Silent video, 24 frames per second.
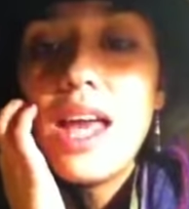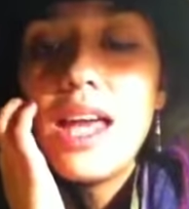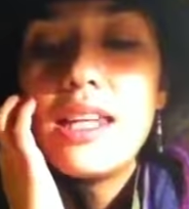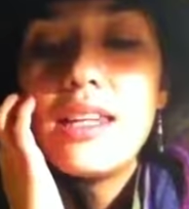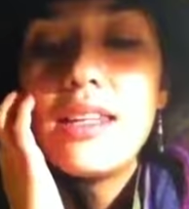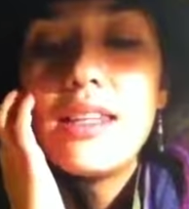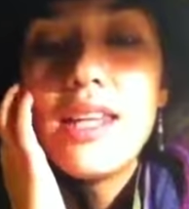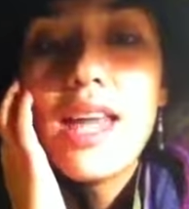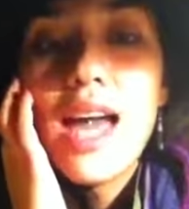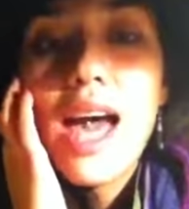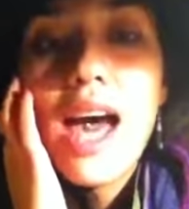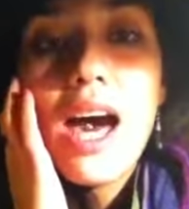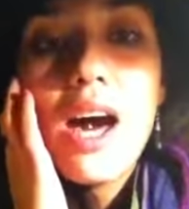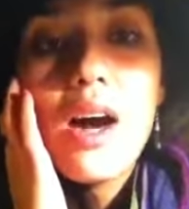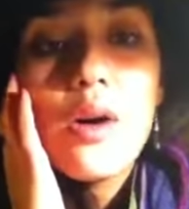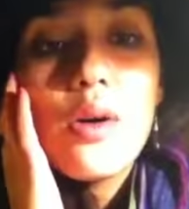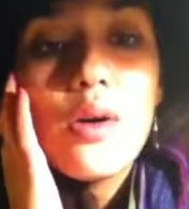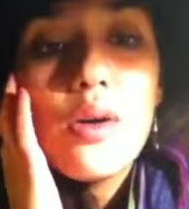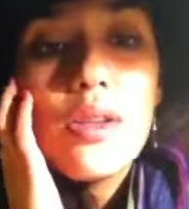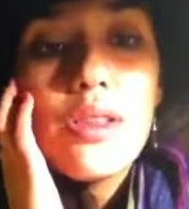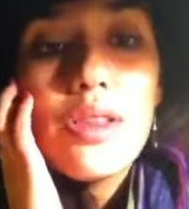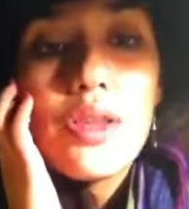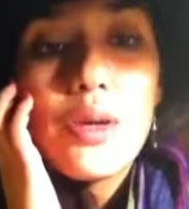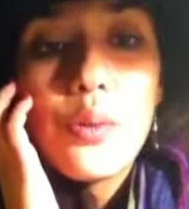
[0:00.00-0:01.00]
And
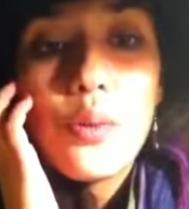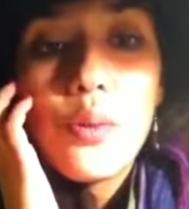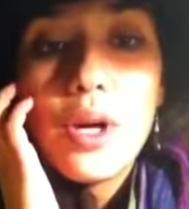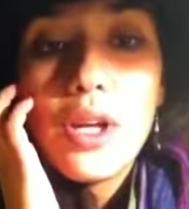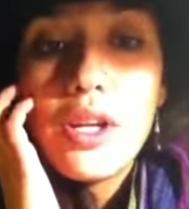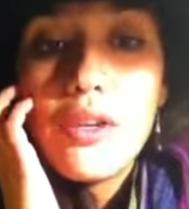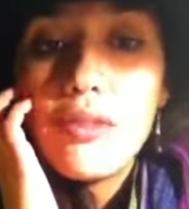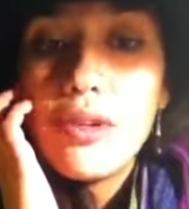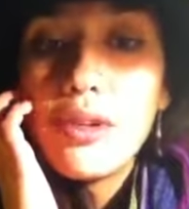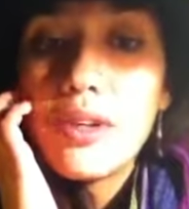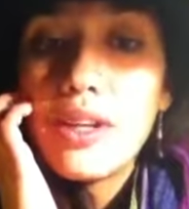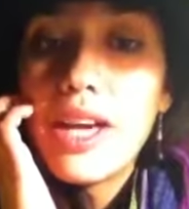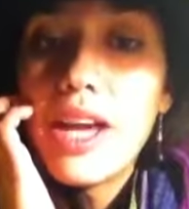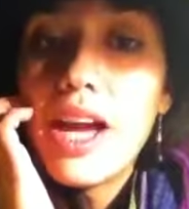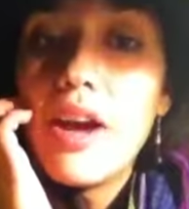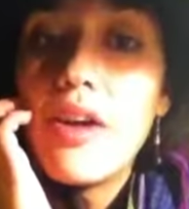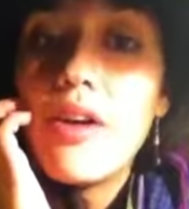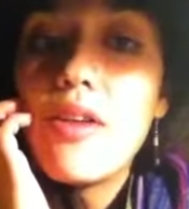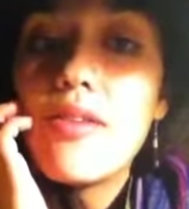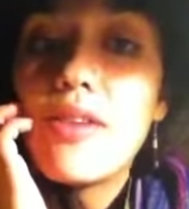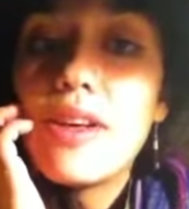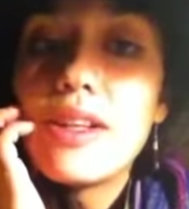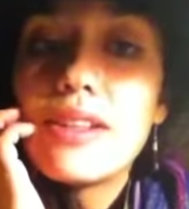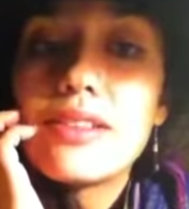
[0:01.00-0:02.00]
now that one of her
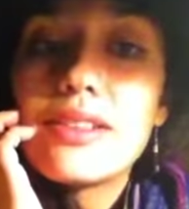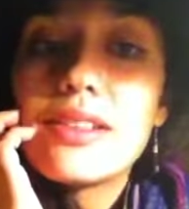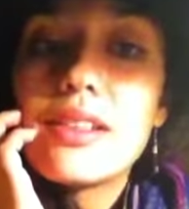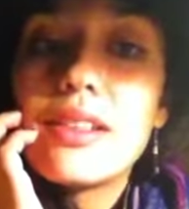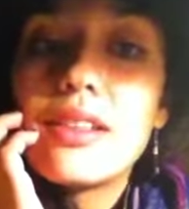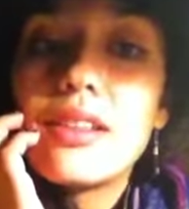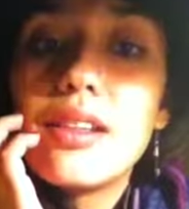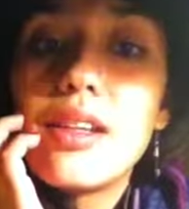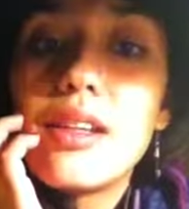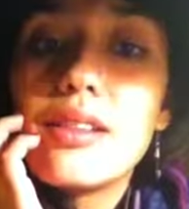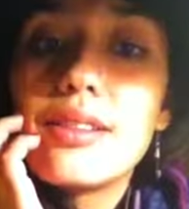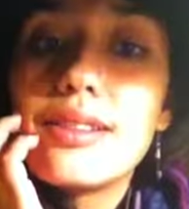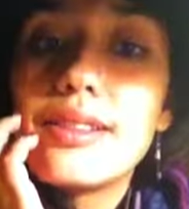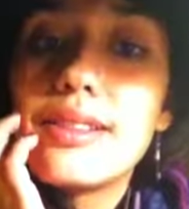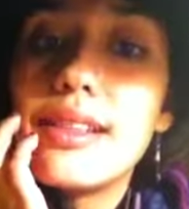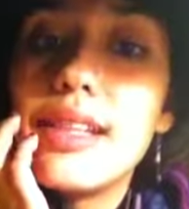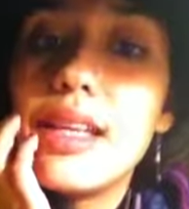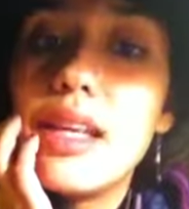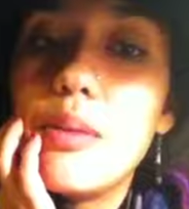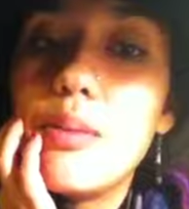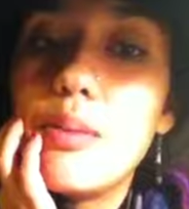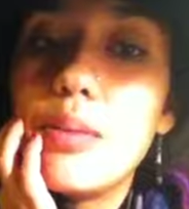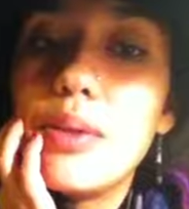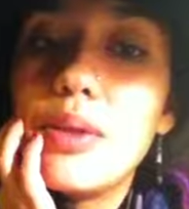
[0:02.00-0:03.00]
caravans could not
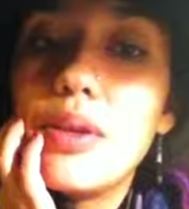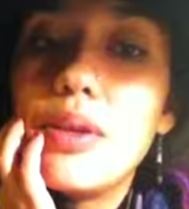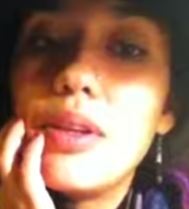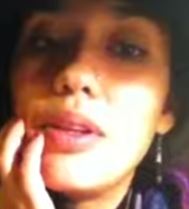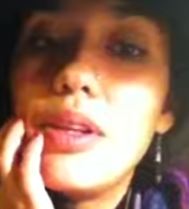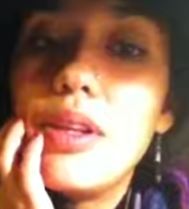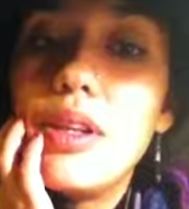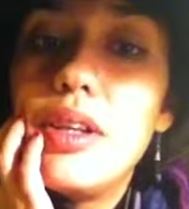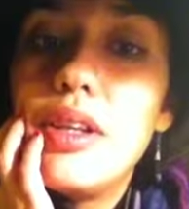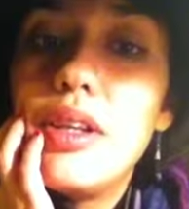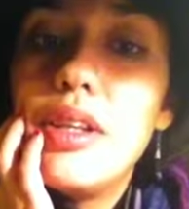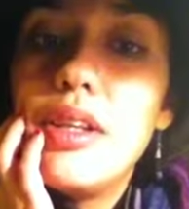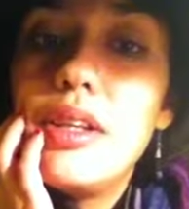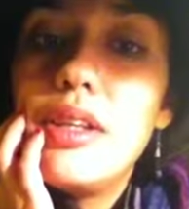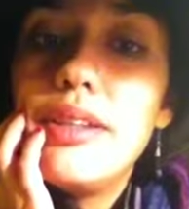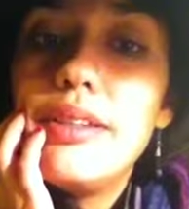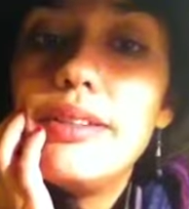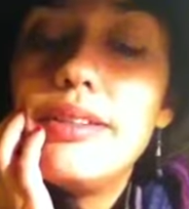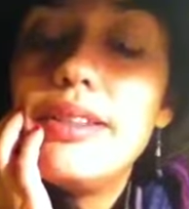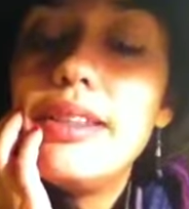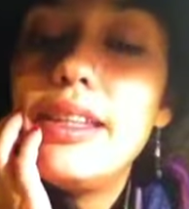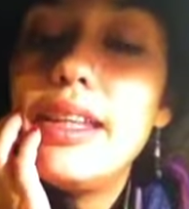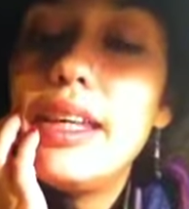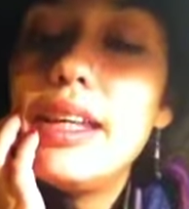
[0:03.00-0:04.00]
sleep,
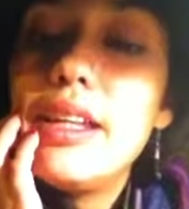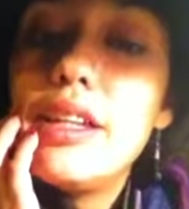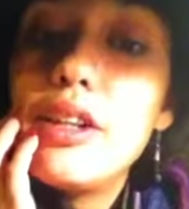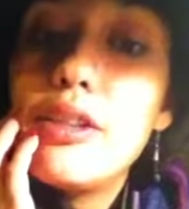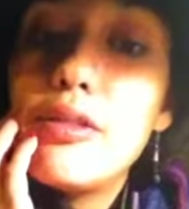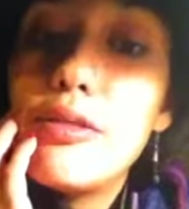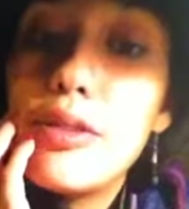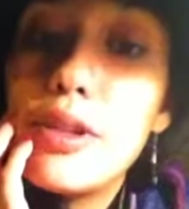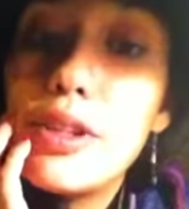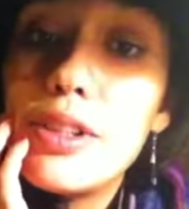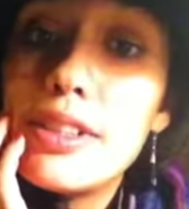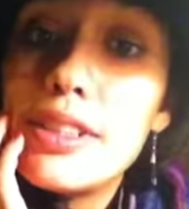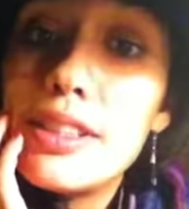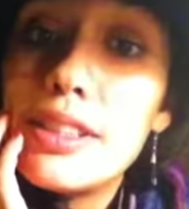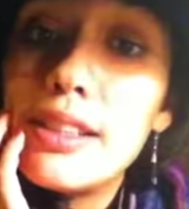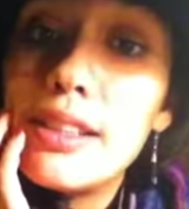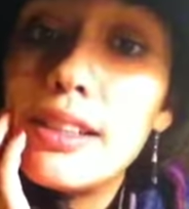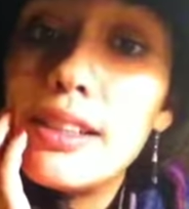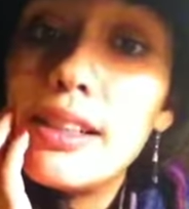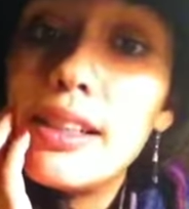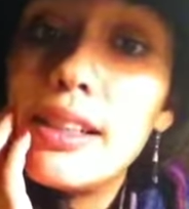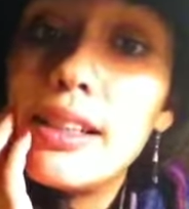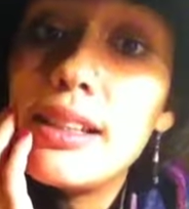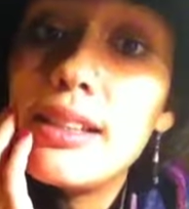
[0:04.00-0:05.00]
T
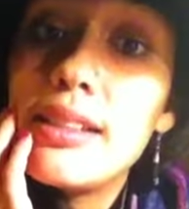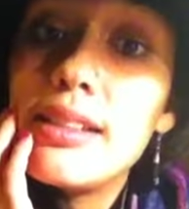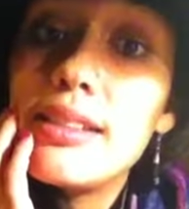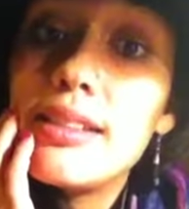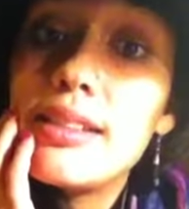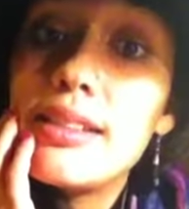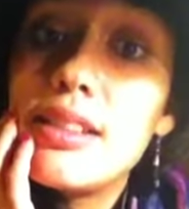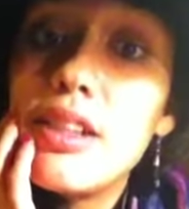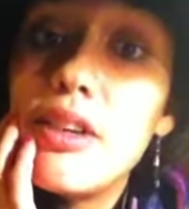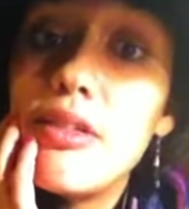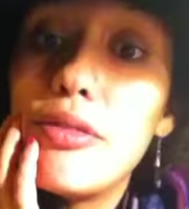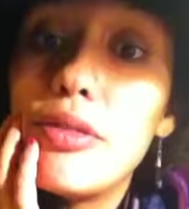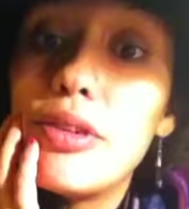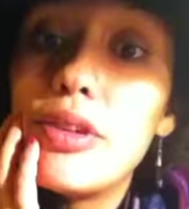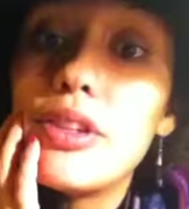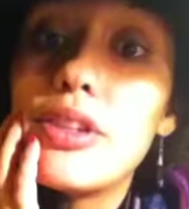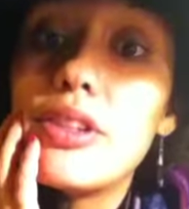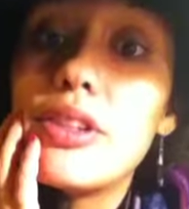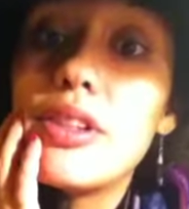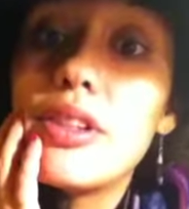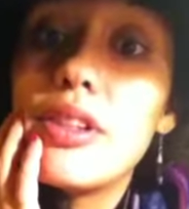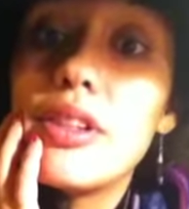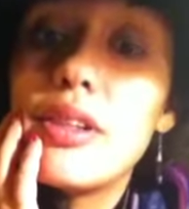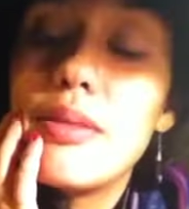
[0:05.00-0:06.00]
inadvertently
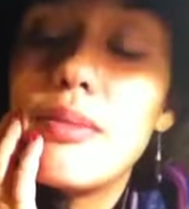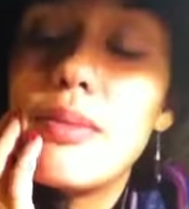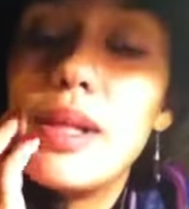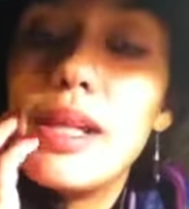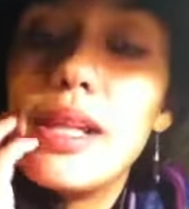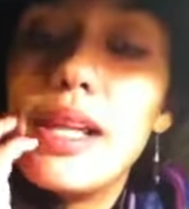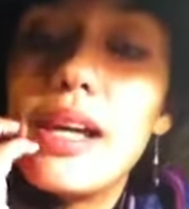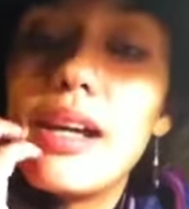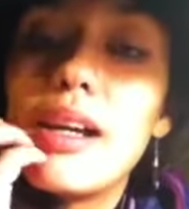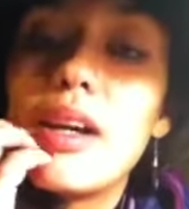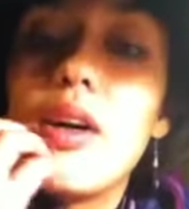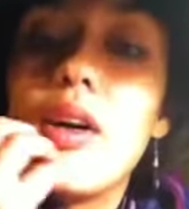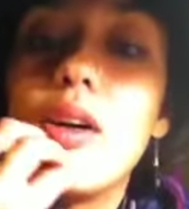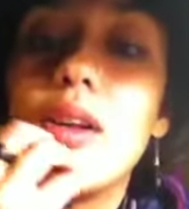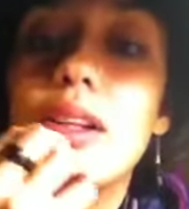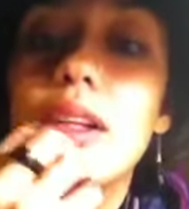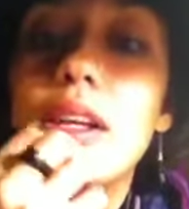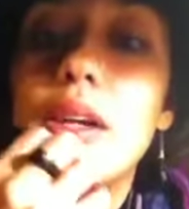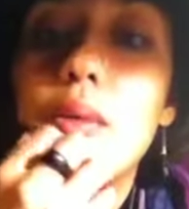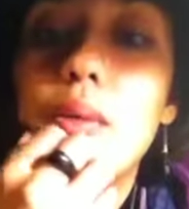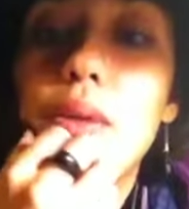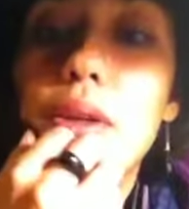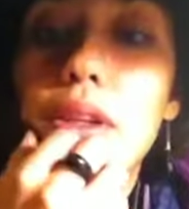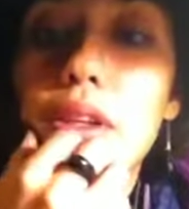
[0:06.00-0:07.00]
suffered the
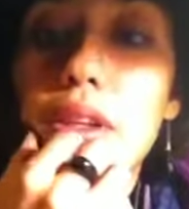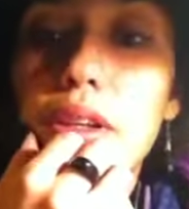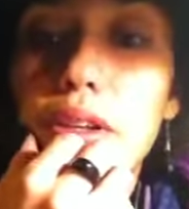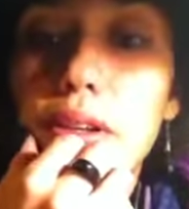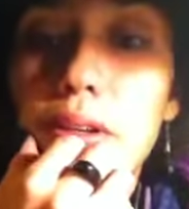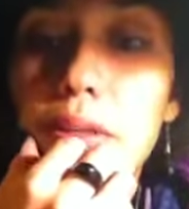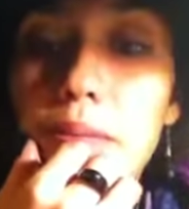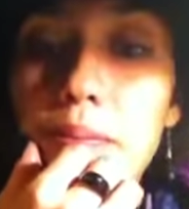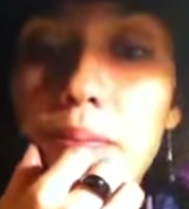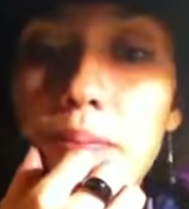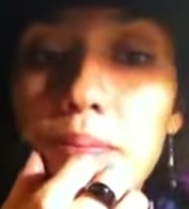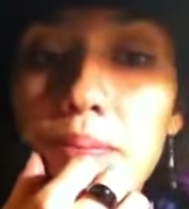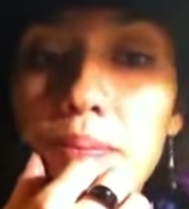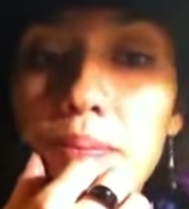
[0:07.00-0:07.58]
melancholia with her.